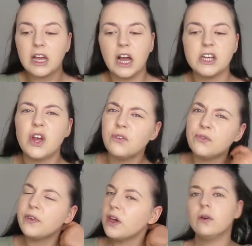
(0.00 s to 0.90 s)
I don't
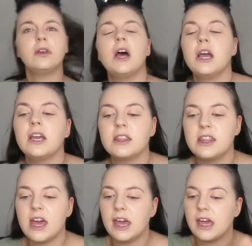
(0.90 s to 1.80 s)
feel like
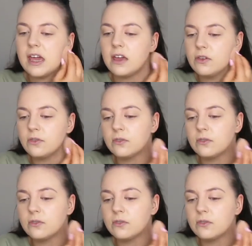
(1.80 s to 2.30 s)
they